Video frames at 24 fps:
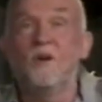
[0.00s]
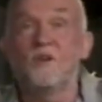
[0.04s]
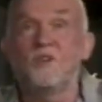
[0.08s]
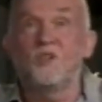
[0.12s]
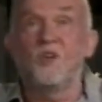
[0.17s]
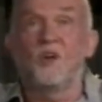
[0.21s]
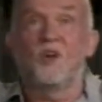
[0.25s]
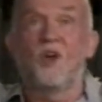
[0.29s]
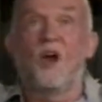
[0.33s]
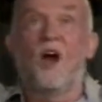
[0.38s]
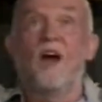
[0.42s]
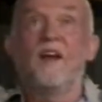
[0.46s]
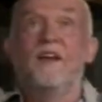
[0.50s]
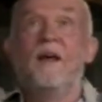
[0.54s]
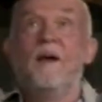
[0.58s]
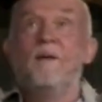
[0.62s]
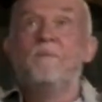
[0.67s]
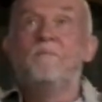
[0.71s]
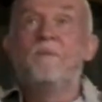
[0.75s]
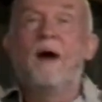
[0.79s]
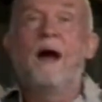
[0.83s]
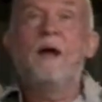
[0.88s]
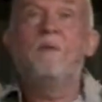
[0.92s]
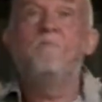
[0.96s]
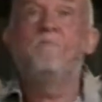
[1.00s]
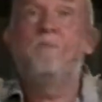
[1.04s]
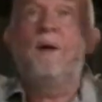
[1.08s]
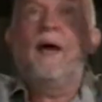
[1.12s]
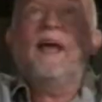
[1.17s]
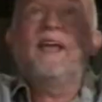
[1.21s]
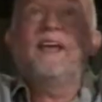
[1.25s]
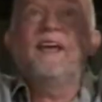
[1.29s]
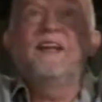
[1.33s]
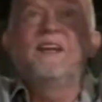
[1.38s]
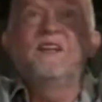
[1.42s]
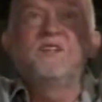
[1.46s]
to God, my
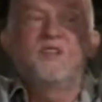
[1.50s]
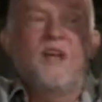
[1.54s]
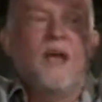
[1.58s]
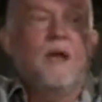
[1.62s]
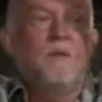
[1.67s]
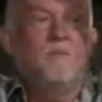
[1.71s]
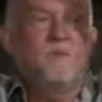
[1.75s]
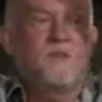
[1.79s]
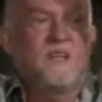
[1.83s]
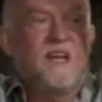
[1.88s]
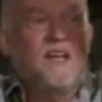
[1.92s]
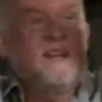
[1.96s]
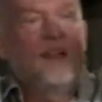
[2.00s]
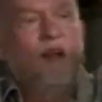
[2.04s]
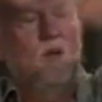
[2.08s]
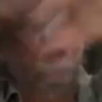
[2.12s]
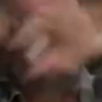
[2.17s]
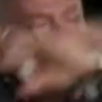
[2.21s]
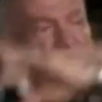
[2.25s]
bucket is empty. There is